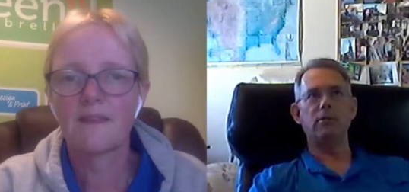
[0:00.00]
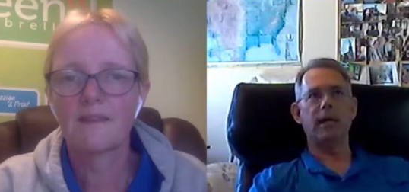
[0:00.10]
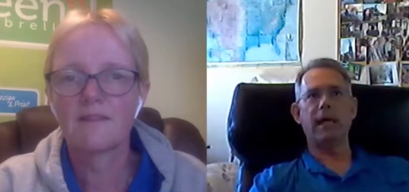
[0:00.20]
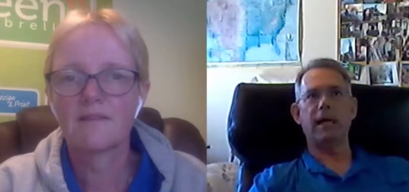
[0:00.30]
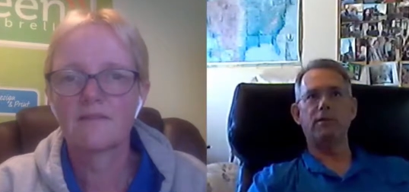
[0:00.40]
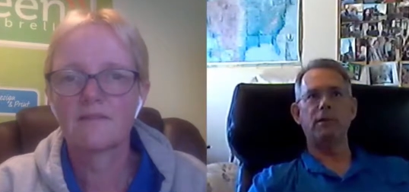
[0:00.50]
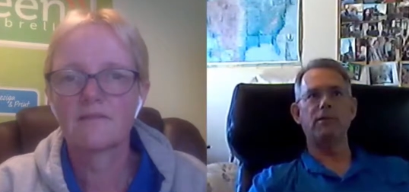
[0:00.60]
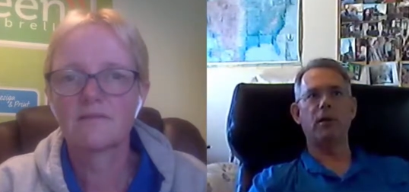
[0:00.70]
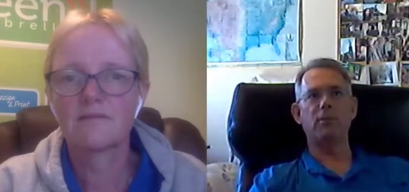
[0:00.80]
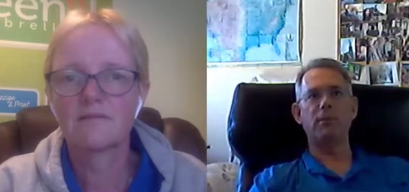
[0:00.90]
Speaker 1: of other
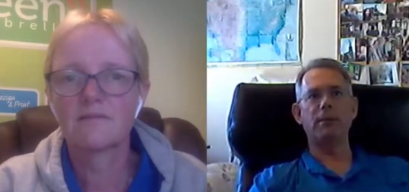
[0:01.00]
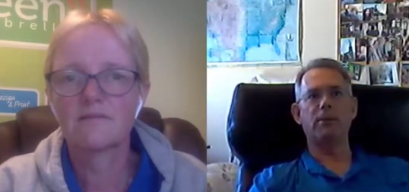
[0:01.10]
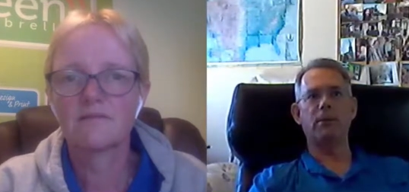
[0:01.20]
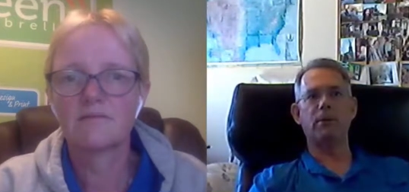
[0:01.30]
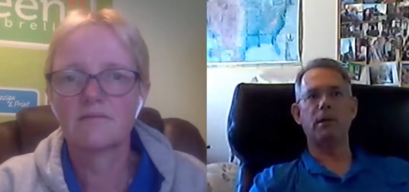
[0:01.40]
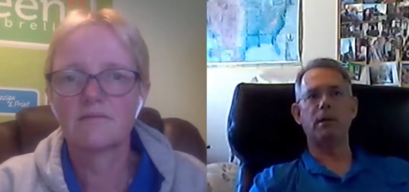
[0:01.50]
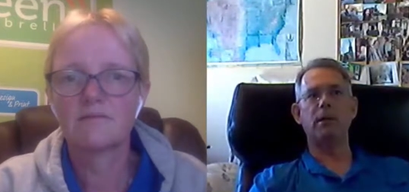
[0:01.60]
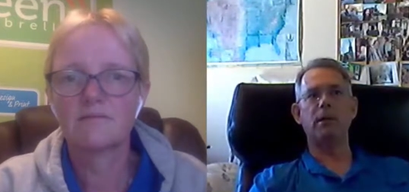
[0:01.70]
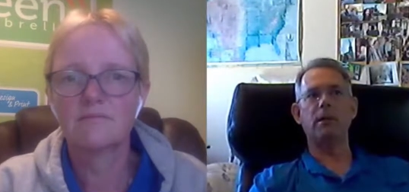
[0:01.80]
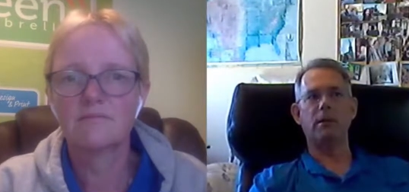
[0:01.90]
people that had
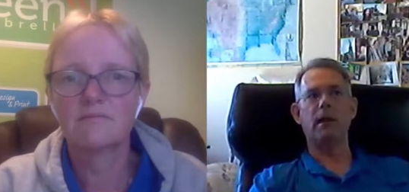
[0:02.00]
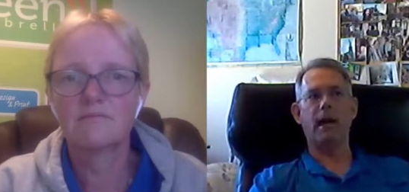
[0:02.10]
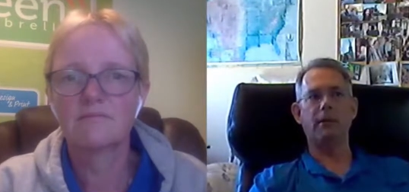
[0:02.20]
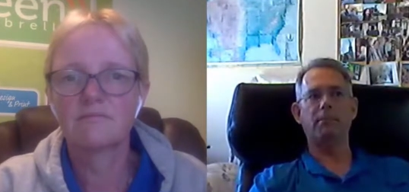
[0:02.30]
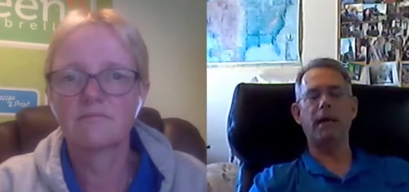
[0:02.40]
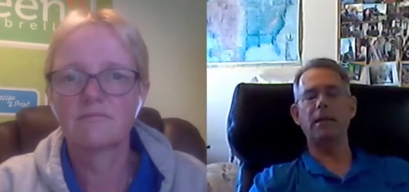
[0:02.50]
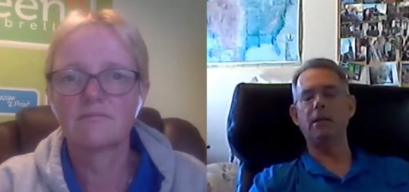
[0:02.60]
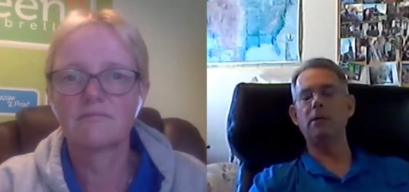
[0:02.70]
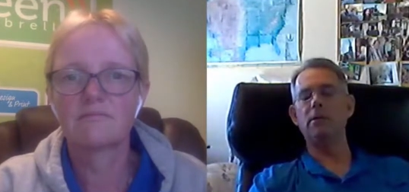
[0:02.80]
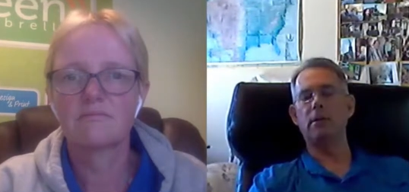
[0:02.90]
a bite here or
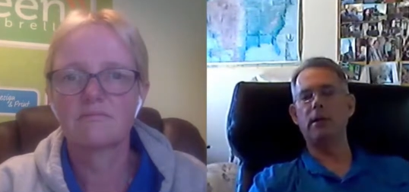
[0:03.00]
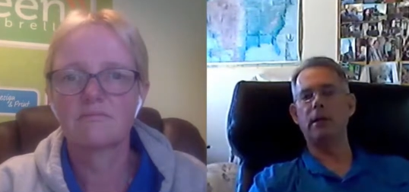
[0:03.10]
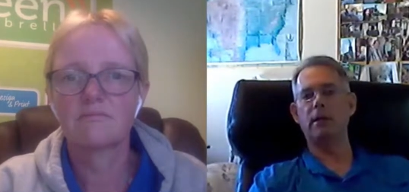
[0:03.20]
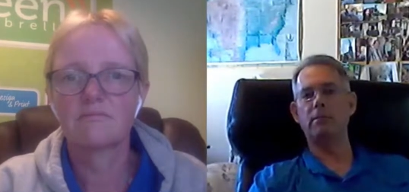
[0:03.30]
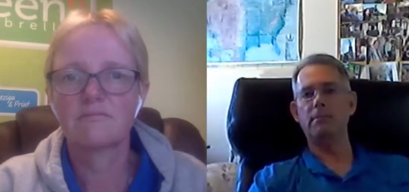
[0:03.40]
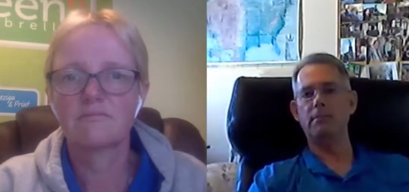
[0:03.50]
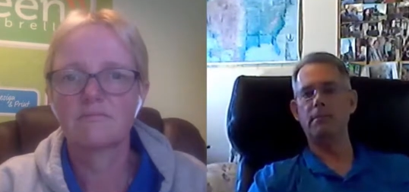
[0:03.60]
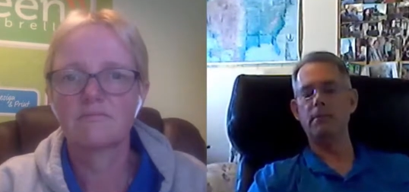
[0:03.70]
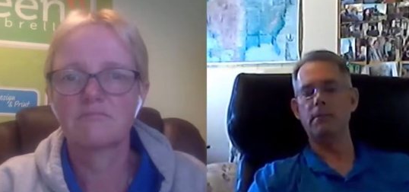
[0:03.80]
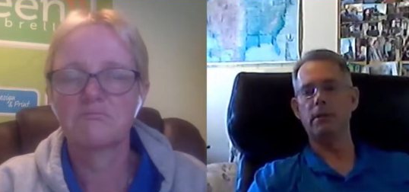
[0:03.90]
there.
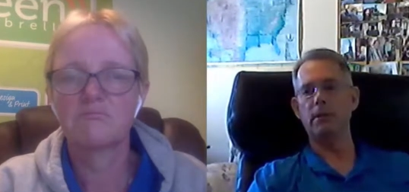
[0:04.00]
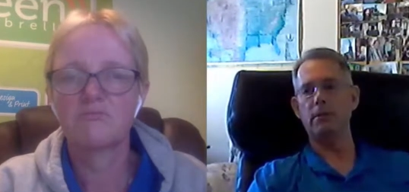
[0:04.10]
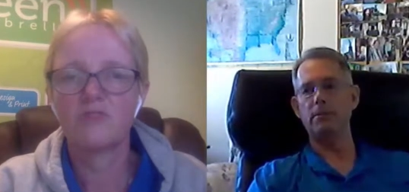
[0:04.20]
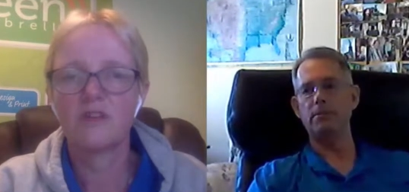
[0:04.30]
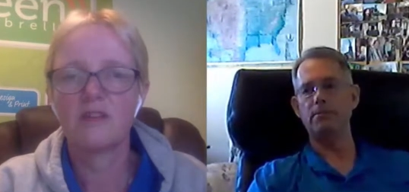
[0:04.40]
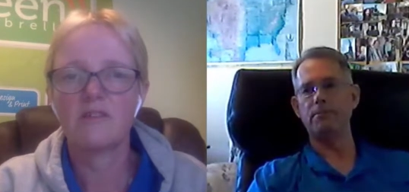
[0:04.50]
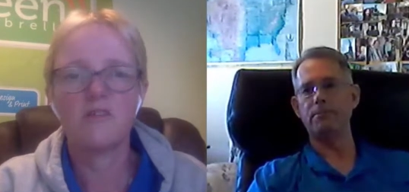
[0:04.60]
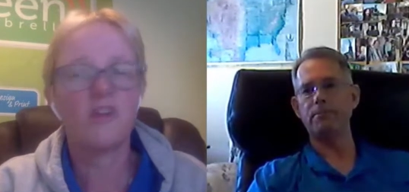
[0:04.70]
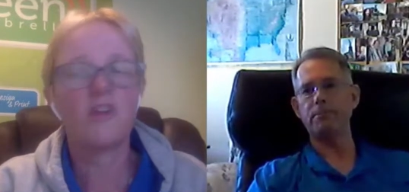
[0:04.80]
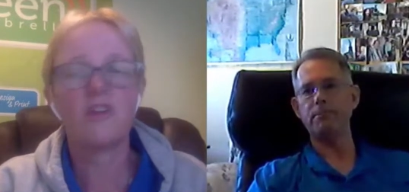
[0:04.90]
So.
Speaker 2: Right.
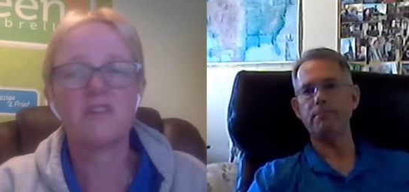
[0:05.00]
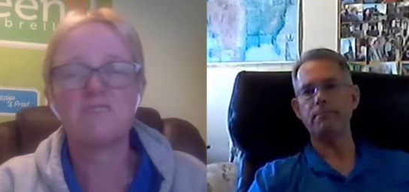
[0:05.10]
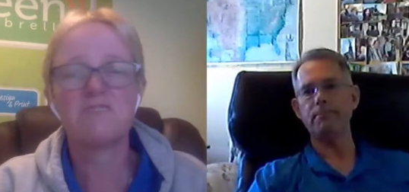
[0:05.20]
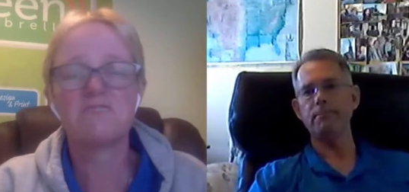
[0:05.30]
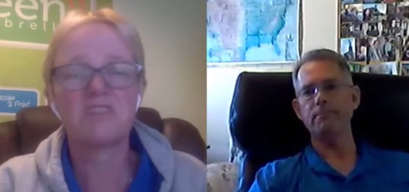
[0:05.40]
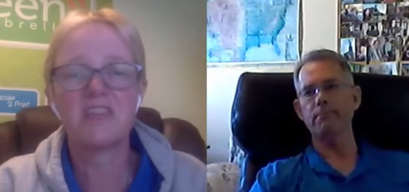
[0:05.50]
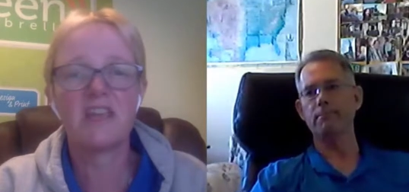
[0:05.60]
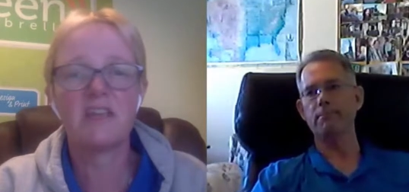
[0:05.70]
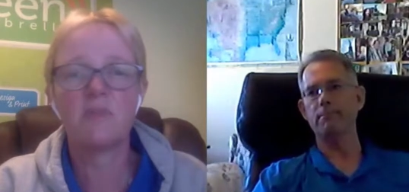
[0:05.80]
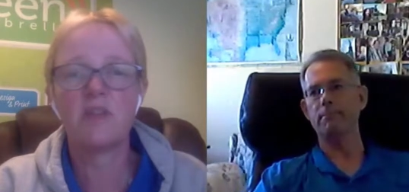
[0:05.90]
I, I didn't see
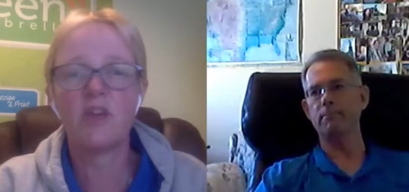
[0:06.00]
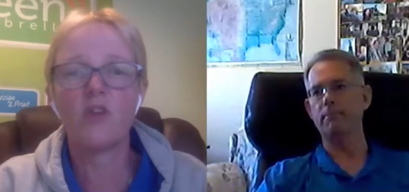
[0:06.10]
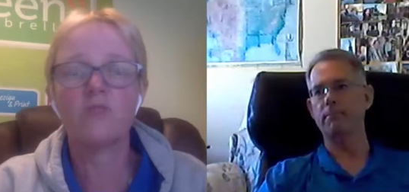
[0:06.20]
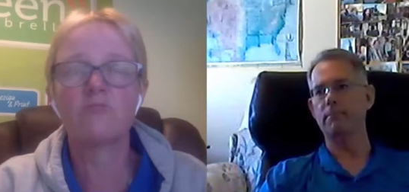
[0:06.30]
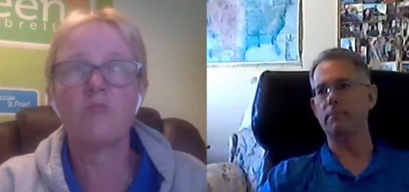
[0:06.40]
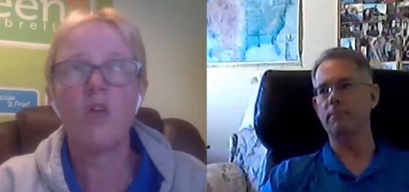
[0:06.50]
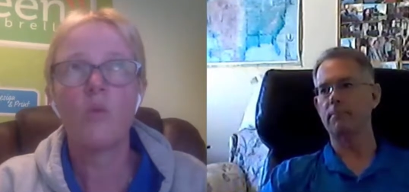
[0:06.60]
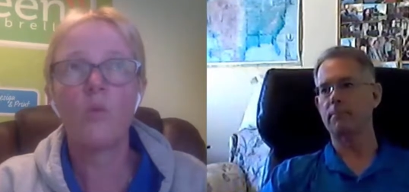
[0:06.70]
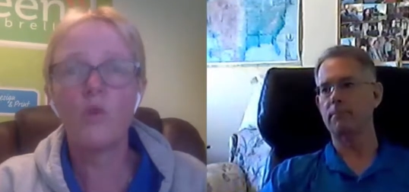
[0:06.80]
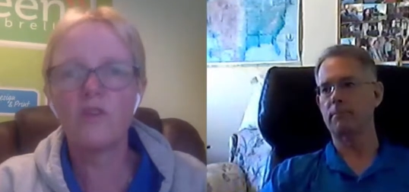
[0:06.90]
anybody on
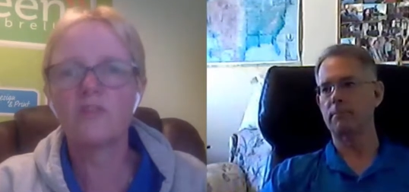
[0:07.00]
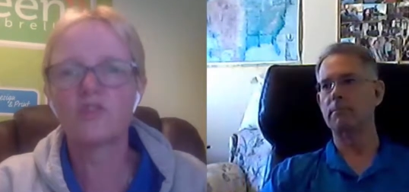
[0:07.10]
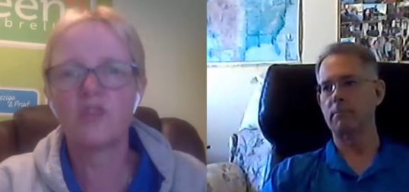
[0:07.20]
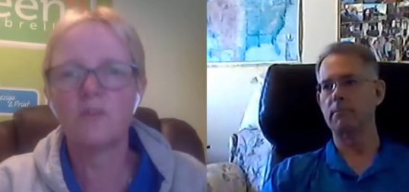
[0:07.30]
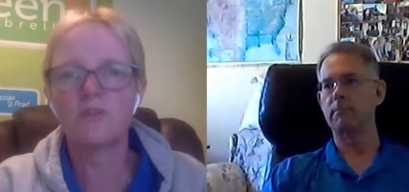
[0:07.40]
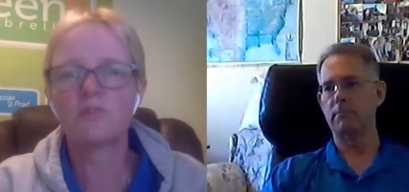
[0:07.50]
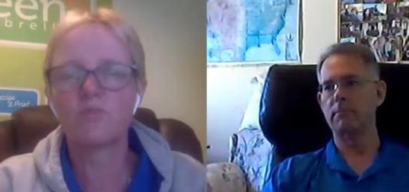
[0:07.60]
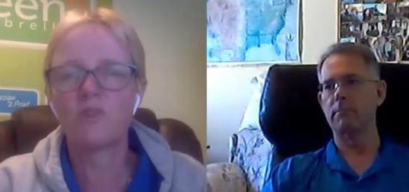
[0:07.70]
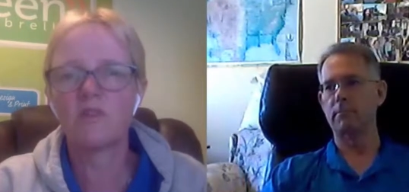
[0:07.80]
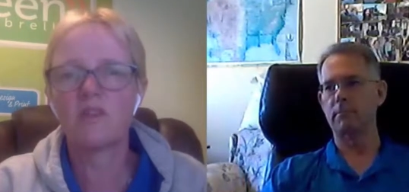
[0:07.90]
one of the
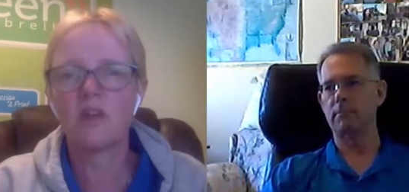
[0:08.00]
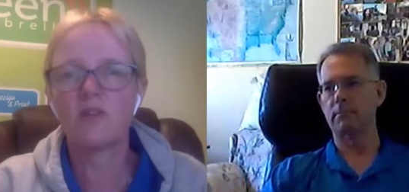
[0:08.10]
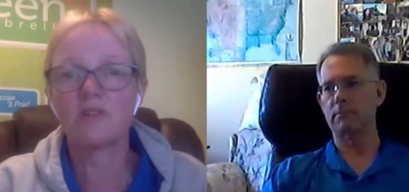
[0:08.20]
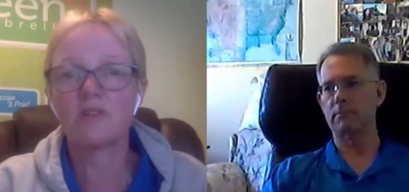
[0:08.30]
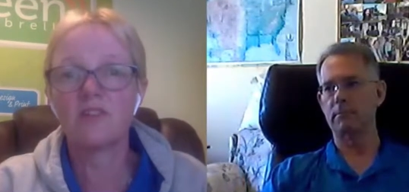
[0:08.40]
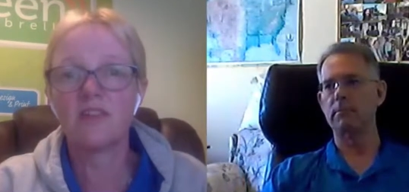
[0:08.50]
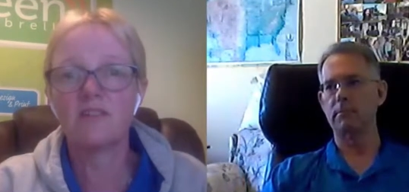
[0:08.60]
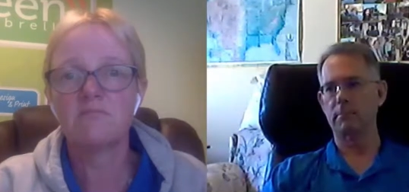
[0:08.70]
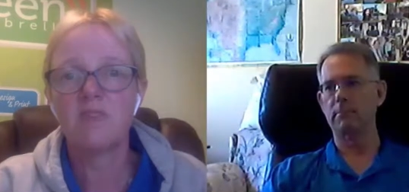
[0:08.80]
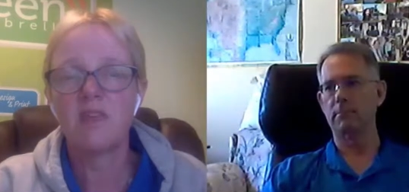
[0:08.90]
trips. One of the girls
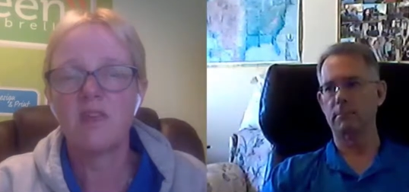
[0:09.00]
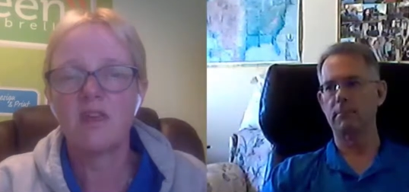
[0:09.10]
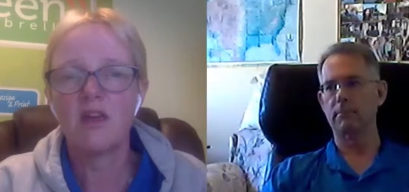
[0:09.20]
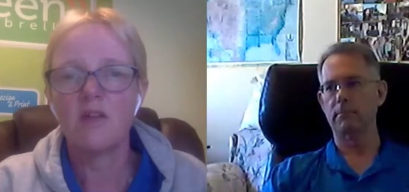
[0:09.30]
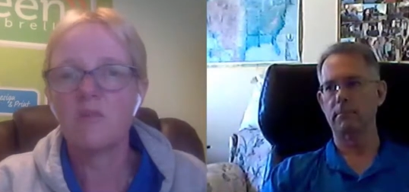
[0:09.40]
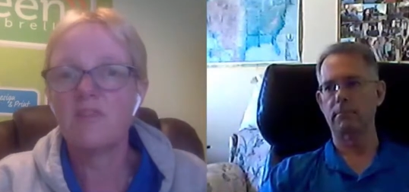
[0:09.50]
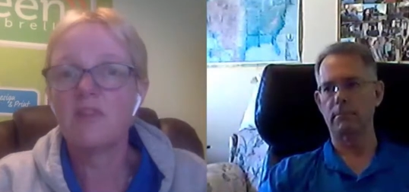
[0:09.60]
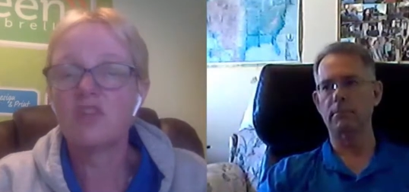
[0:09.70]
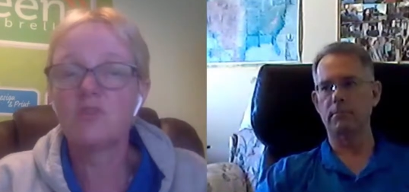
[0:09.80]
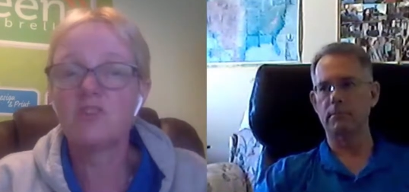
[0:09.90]
did, Mm-hmm. Um,
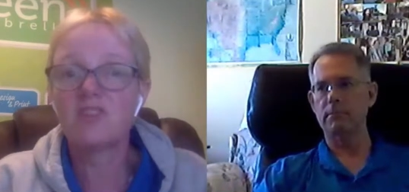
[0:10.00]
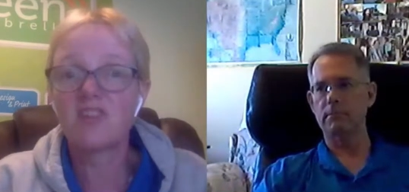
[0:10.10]
and that she was in the